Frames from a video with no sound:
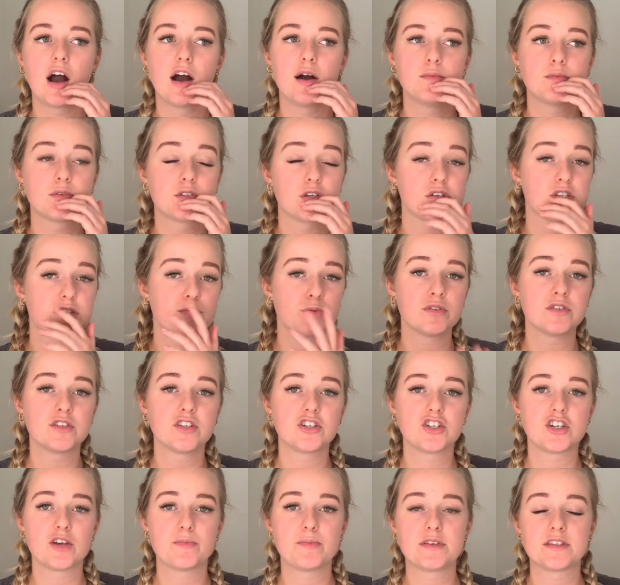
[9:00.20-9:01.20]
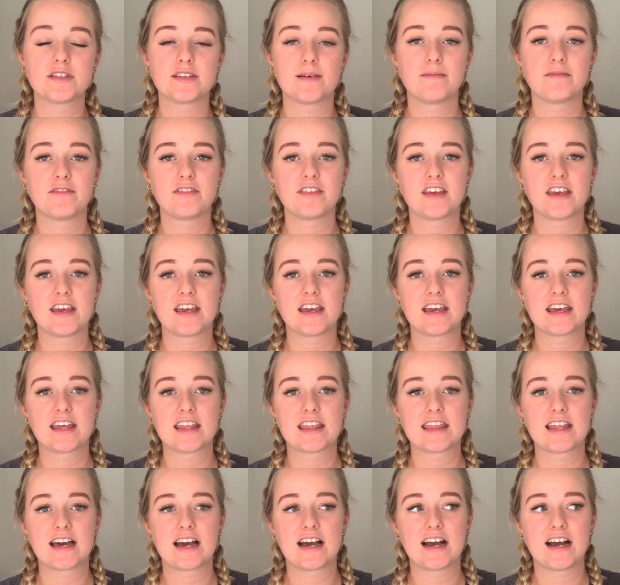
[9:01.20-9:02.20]
So sponsorship is something
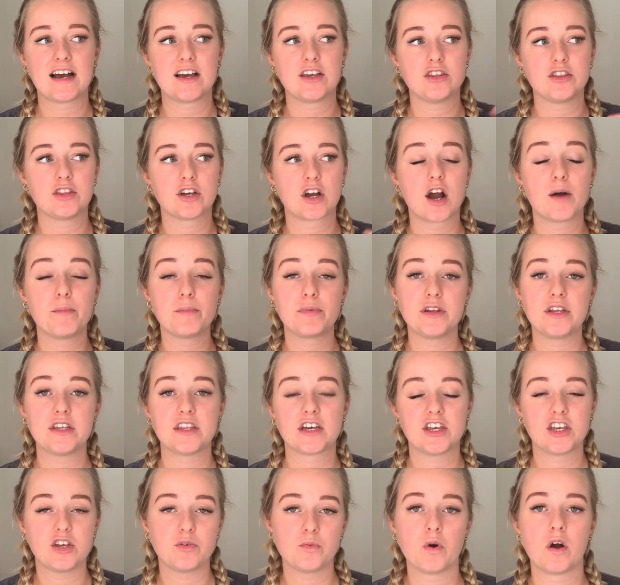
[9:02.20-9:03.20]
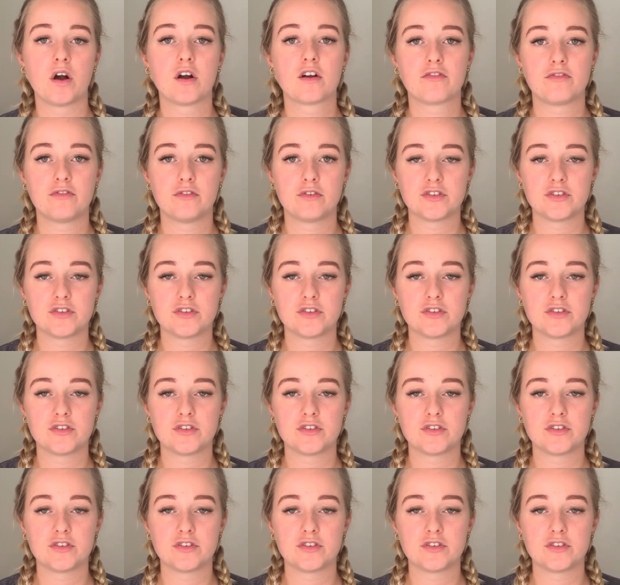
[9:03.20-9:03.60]
that the company that you work for